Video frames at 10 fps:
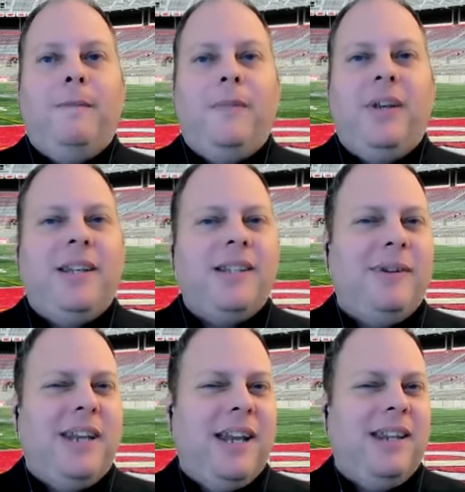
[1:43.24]
it doesn't
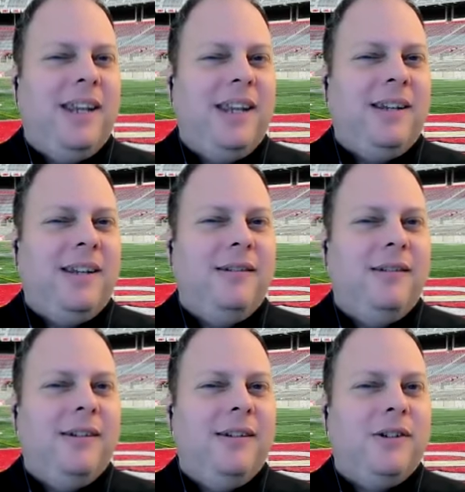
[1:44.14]
mean anything
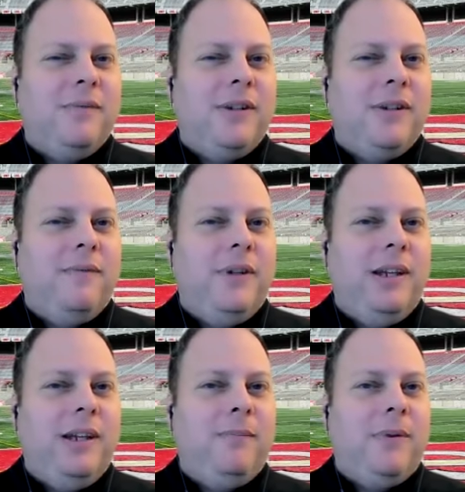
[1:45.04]
in terms of
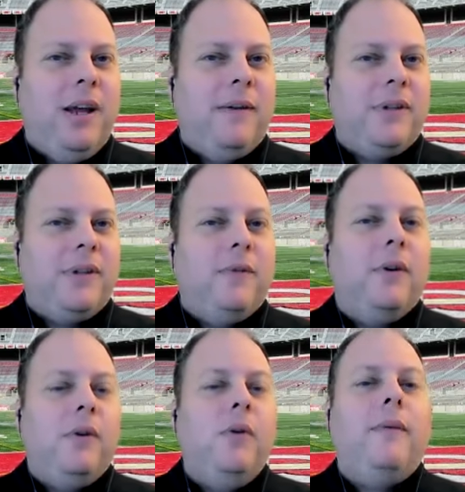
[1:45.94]
the playoffs. Like
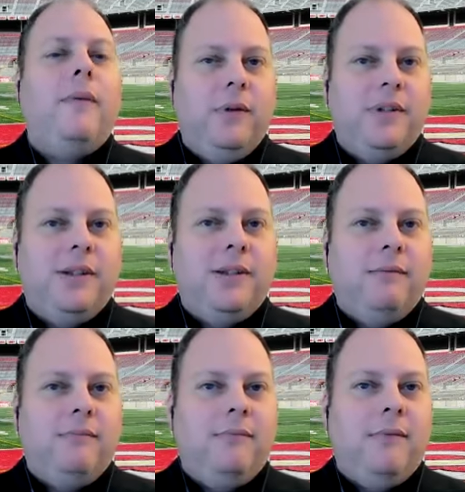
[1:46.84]
for whoever loses,
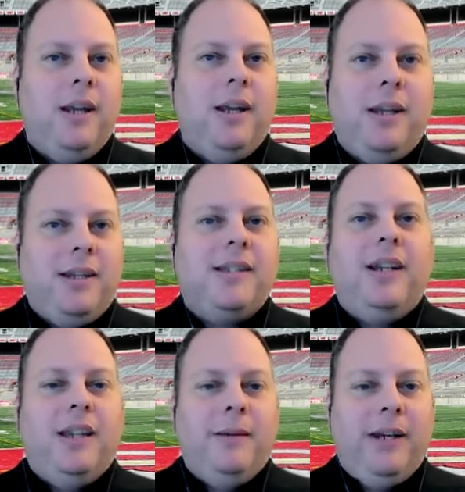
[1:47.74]
it, it doesn't
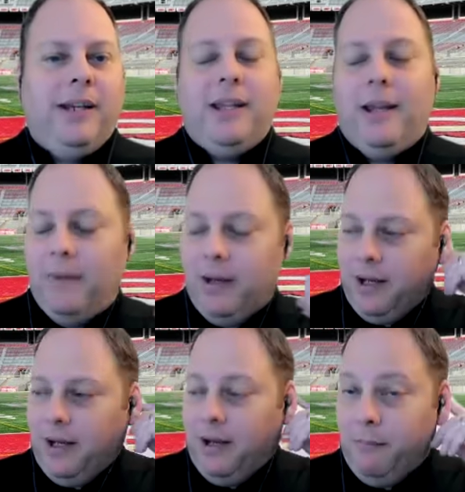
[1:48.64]
eliminate them.
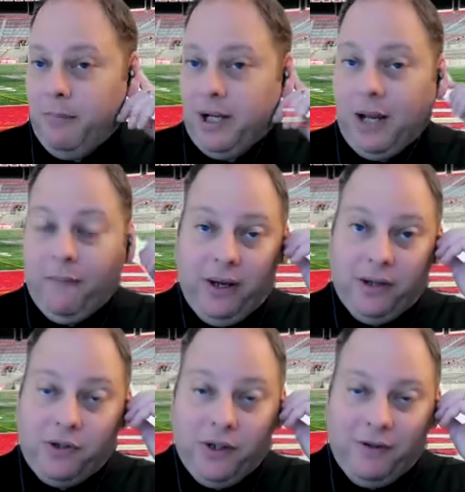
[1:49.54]
Buckeye
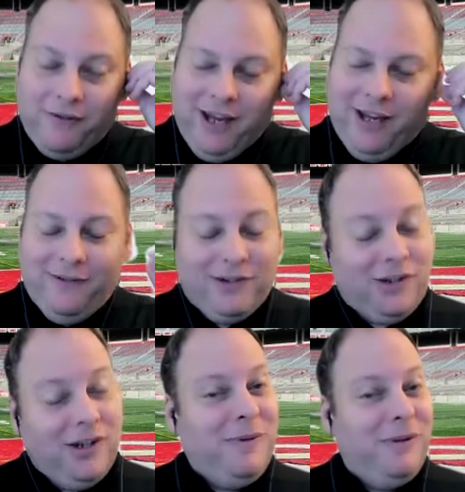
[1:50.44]
fans should have
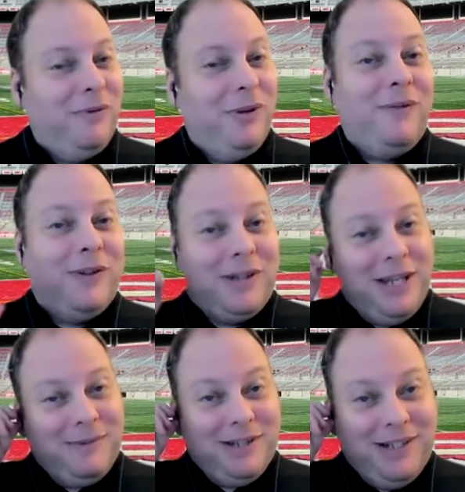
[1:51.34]
should have been rooting for
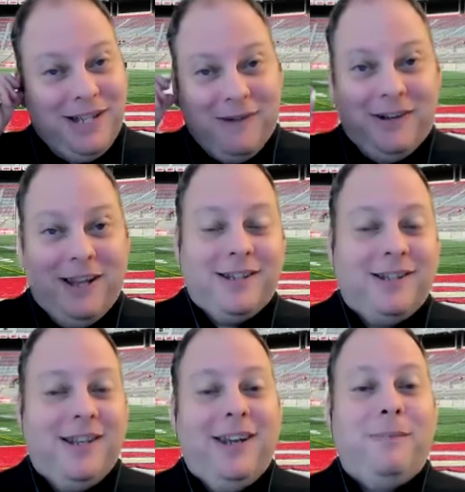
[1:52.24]
Clemson in that one
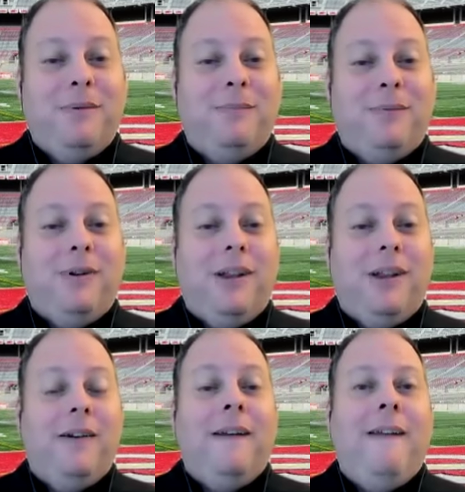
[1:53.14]
last night, and I put a poll
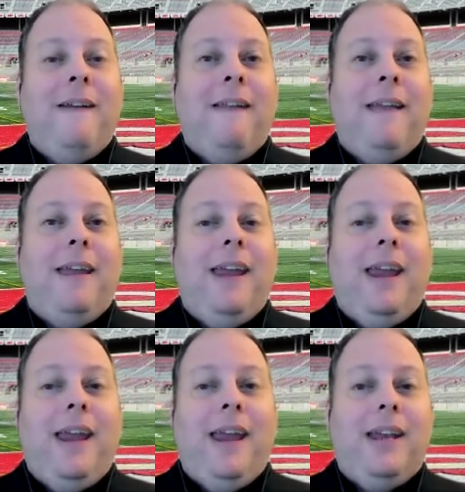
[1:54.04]
out,
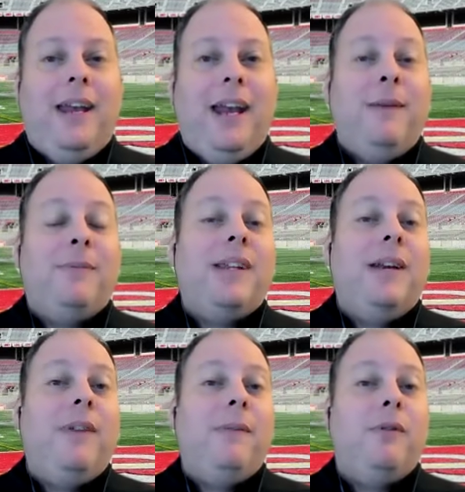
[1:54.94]
and eighty percent
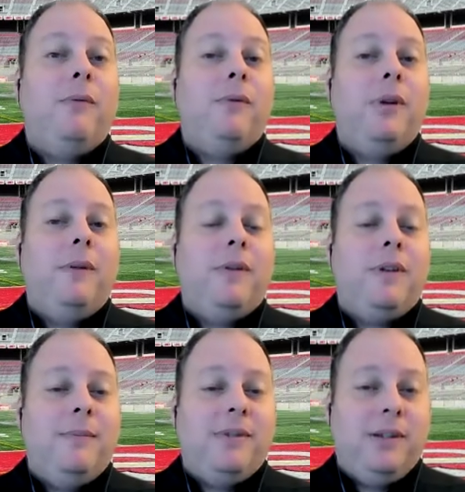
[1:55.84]
of them were rooting for
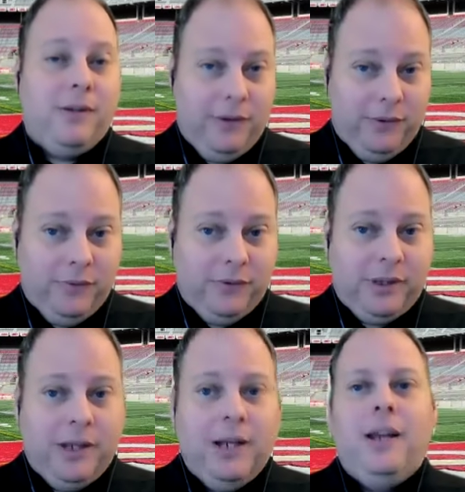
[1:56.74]
Clemson to
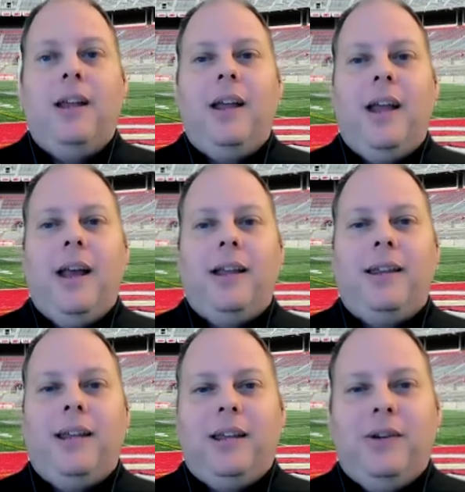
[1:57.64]
lose. I, I
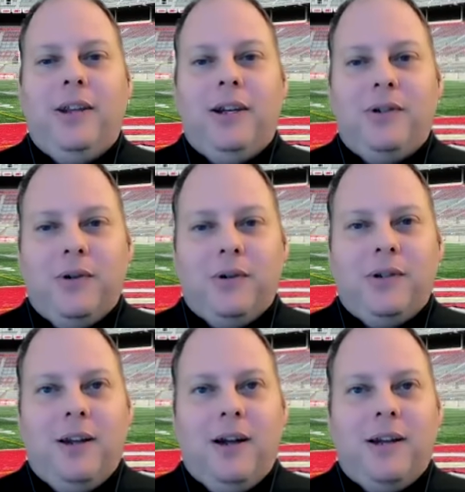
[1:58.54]
think you get a
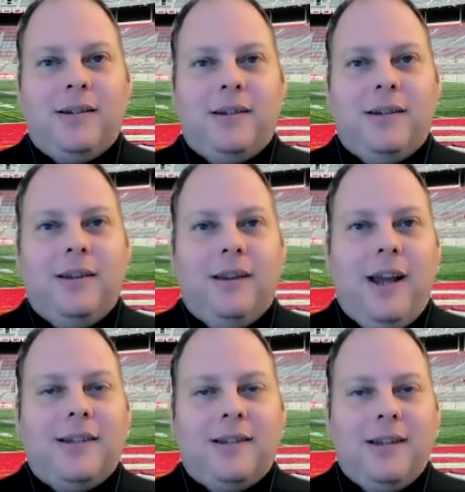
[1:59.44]
Georgia loss
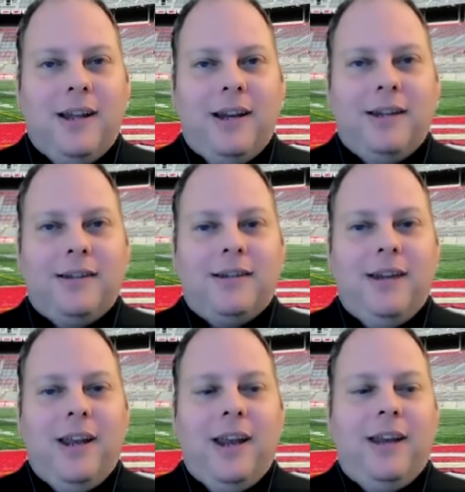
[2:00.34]
last night,
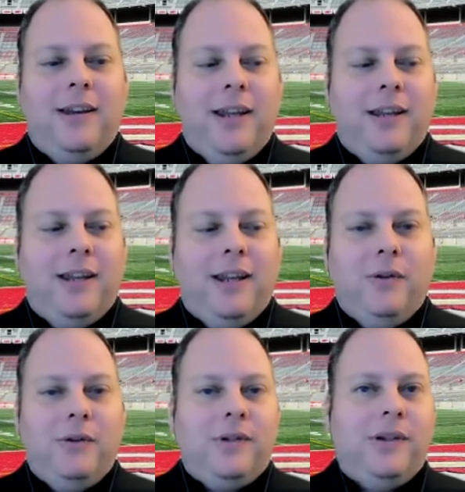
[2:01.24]
and then they
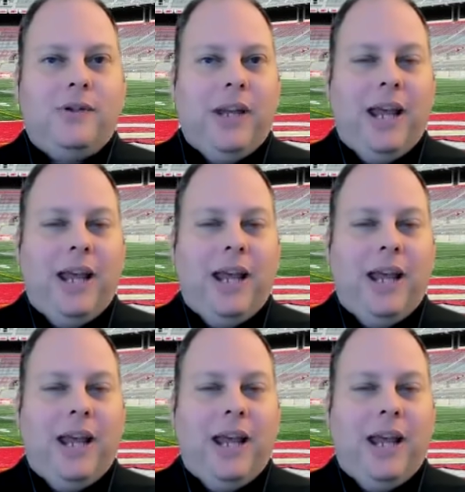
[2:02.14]
lose to say